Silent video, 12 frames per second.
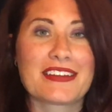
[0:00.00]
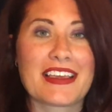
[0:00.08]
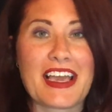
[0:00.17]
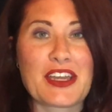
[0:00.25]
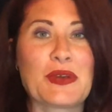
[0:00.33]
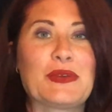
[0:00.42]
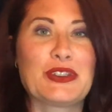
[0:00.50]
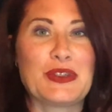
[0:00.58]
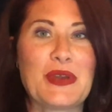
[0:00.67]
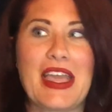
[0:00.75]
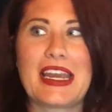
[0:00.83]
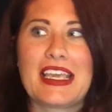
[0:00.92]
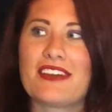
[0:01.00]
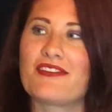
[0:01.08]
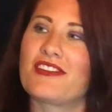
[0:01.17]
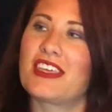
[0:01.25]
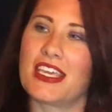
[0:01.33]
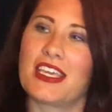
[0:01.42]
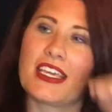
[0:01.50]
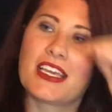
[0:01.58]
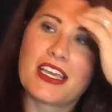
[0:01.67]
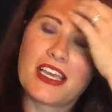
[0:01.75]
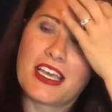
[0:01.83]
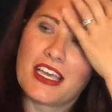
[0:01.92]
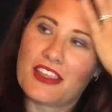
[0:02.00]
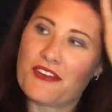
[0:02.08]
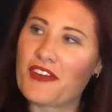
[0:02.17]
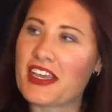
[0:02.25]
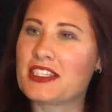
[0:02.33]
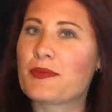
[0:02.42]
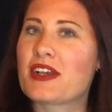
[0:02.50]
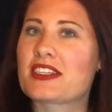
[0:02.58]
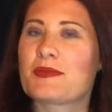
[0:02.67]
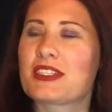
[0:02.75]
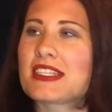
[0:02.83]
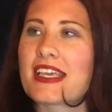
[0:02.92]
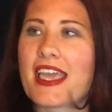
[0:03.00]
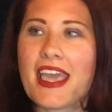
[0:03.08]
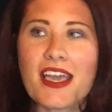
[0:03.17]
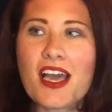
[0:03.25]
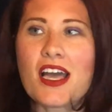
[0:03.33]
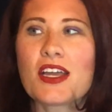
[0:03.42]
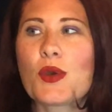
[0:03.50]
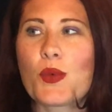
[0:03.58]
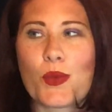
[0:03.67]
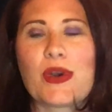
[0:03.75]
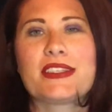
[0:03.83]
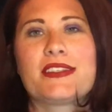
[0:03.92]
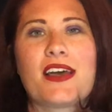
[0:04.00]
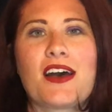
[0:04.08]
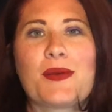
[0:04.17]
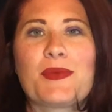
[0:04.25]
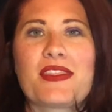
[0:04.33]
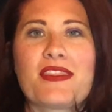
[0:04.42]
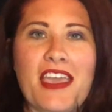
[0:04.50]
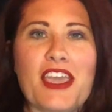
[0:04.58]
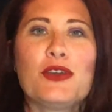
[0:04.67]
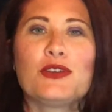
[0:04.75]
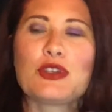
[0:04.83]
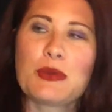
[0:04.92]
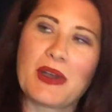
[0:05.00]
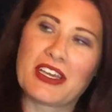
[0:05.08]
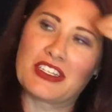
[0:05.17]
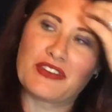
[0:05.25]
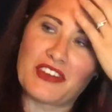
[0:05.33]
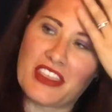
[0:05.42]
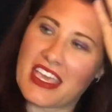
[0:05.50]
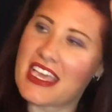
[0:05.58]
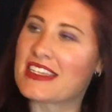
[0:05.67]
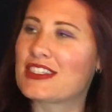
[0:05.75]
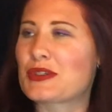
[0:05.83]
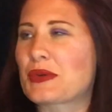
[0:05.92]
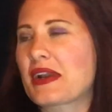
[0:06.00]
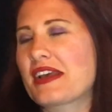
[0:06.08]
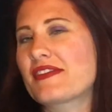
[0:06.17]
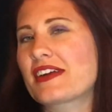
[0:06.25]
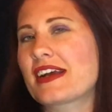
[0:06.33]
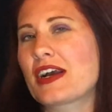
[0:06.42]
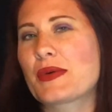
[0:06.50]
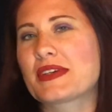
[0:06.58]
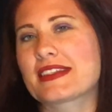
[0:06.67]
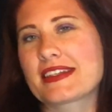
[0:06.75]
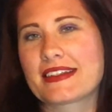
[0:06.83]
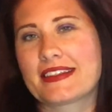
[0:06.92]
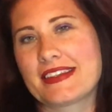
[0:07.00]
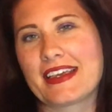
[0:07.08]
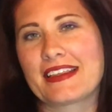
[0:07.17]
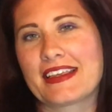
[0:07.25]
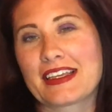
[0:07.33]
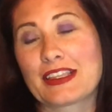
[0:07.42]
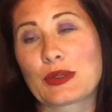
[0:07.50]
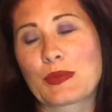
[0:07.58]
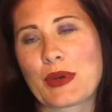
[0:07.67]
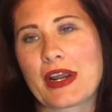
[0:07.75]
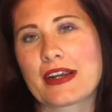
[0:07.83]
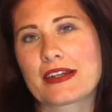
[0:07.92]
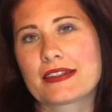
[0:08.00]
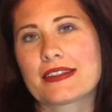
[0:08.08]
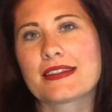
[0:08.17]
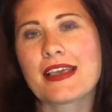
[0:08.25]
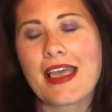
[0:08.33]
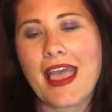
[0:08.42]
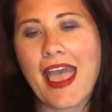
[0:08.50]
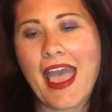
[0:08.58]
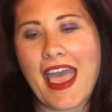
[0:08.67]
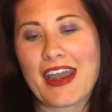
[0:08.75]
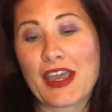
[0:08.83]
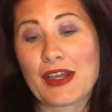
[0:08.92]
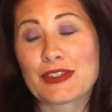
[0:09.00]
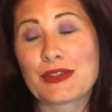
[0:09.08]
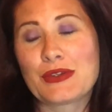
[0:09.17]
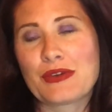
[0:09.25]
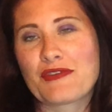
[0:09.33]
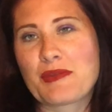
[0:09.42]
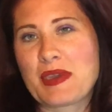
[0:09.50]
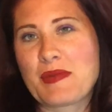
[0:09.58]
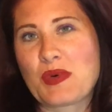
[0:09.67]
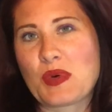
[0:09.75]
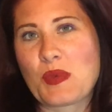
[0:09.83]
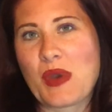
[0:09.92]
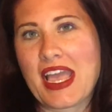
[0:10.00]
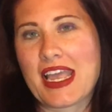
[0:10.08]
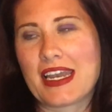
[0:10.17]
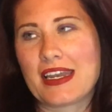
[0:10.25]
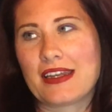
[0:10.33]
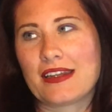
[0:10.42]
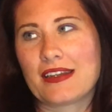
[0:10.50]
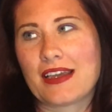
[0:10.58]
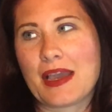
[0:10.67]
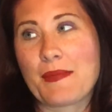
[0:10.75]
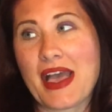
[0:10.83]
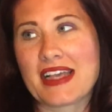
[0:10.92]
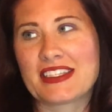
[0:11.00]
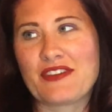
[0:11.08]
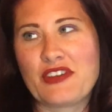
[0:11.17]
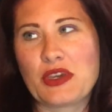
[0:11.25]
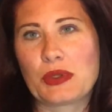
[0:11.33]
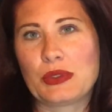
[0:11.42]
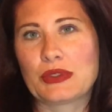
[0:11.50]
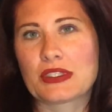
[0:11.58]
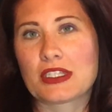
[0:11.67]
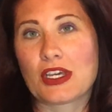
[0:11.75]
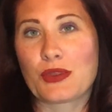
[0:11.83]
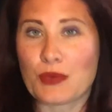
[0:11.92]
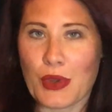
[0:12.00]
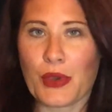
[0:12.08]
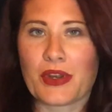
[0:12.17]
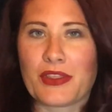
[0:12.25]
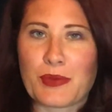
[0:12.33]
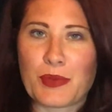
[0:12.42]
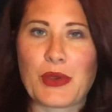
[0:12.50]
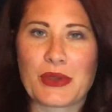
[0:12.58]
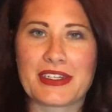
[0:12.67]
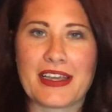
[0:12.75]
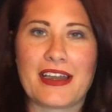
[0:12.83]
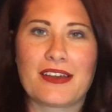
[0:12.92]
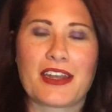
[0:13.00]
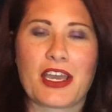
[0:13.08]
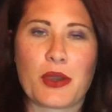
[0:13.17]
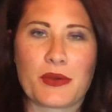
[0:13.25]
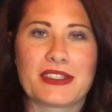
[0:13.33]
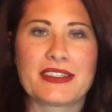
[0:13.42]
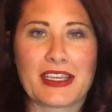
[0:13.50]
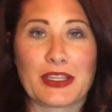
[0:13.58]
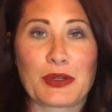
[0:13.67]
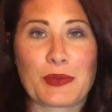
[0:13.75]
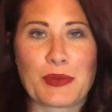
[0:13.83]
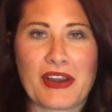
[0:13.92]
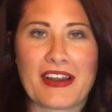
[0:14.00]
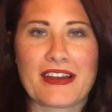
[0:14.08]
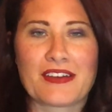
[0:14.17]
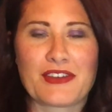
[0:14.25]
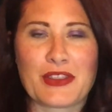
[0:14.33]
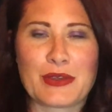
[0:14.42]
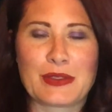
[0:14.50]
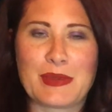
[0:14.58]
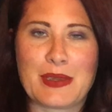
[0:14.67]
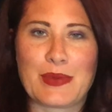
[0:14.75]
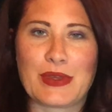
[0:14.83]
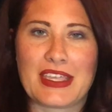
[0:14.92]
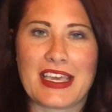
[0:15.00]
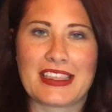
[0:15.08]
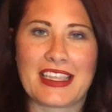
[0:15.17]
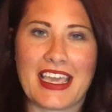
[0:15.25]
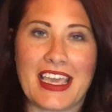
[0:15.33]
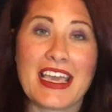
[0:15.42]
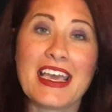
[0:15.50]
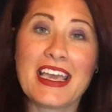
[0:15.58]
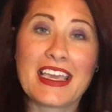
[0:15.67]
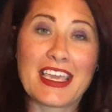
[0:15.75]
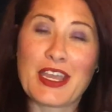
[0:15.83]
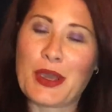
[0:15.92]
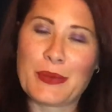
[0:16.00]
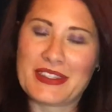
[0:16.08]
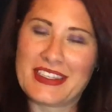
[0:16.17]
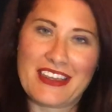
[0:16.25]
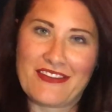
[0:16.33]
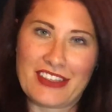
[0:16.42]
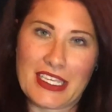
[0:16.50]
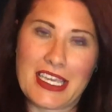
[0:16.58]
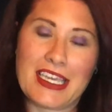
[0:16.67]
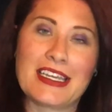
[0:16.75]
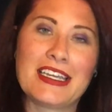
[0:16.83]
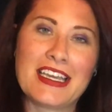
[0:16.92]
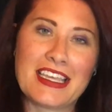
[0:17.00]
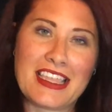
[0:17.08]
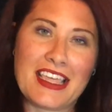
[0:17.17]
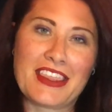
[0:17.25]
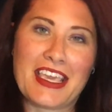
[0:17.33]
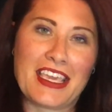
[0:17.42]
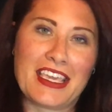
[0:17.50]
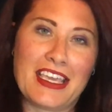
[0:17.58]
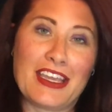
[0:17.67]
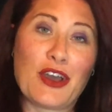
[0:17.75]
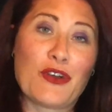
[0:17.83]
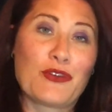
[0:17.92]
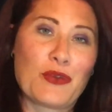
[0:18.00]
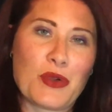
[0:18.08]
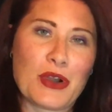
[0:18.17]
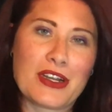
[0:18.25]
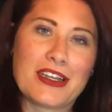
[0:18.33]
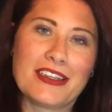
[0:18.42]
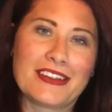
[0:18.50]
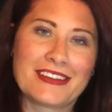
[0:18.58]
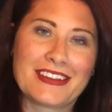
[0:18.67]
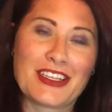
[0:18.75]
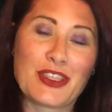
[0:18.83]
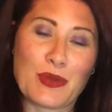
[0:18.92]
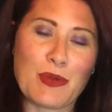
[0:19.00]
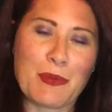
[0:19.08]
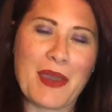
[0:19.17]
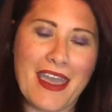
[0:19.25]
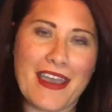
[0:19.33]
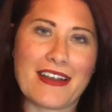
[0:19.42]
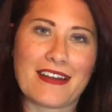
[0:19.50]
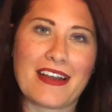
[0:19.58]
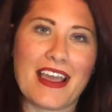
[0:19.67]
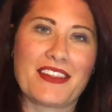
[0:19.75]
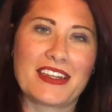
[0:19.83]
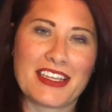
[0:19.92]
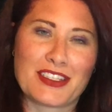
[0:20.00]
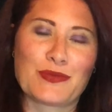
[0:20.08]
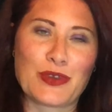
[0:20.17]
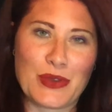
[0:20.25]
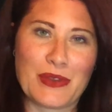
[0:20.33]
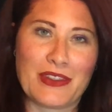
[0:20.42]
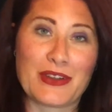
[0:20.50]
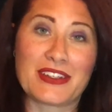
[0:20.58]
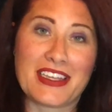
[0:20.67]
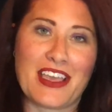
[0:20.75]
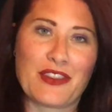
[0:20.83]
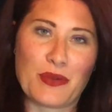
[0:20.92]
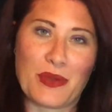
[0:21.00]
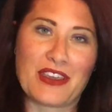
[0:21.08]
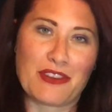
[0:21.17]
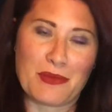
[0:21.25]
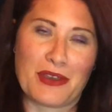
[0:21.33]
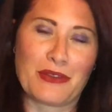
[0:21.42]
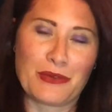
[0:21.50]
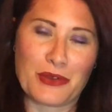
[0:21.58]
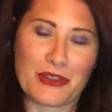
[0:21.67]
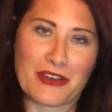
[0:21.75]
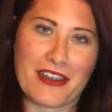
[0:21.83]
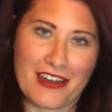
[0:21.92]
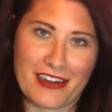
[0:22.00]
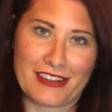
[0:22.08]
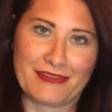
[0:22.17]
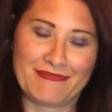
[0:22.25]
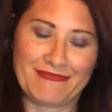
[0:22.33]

Like I don't do any of the fancy prayers. I'm just like, hey God, what's up? Thank you so much for this or whatever. I always like to say like little prayers. And I also do it for people when I'm passing vehicles on the road and they're broken down. I always say a little prayer for those people that they get home safely, that they can afford the repair, and it doesn't ruin their day, their week, their month, nor their year.